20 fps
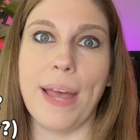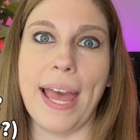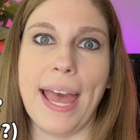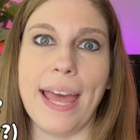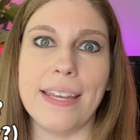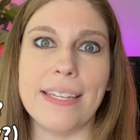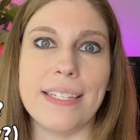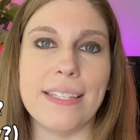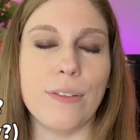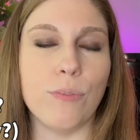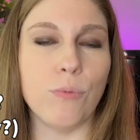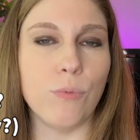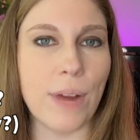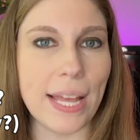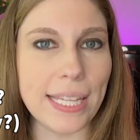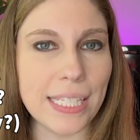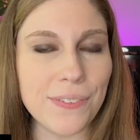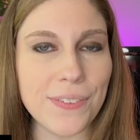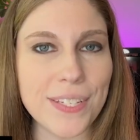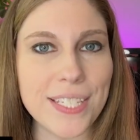and the
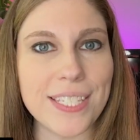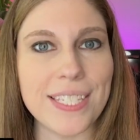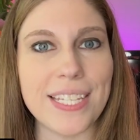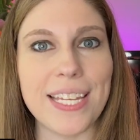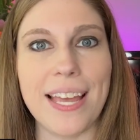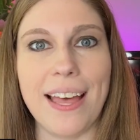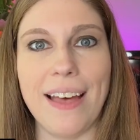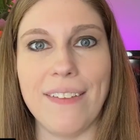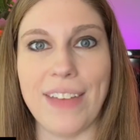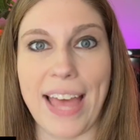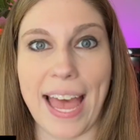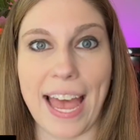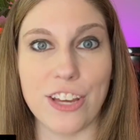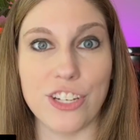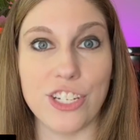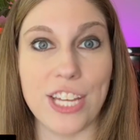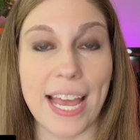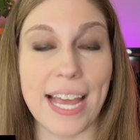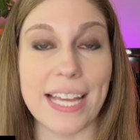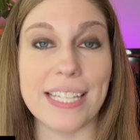relevancy of
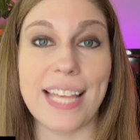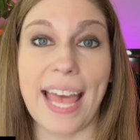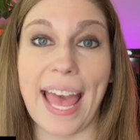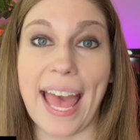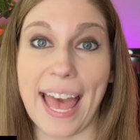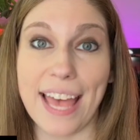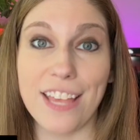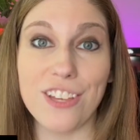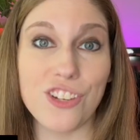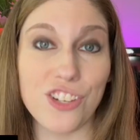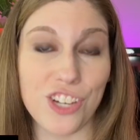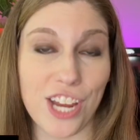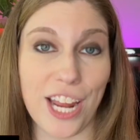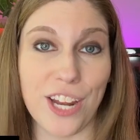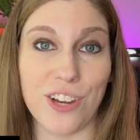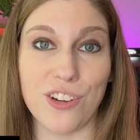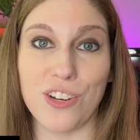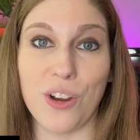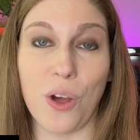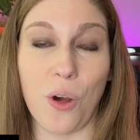hashtags has
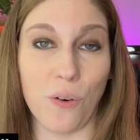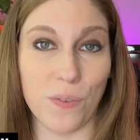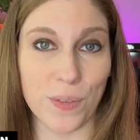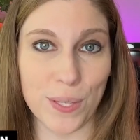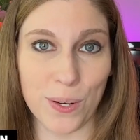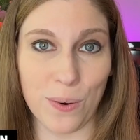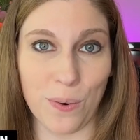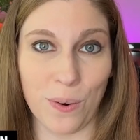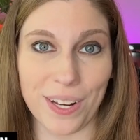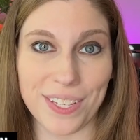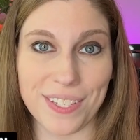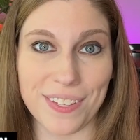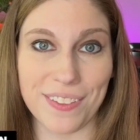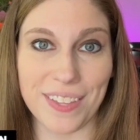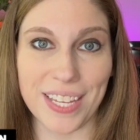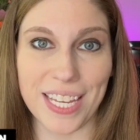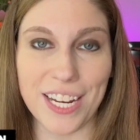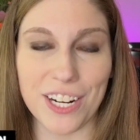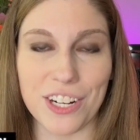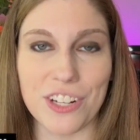changed over the course of
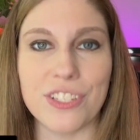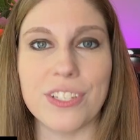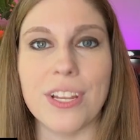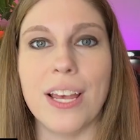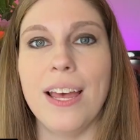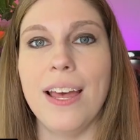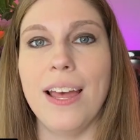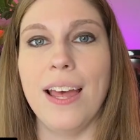the years.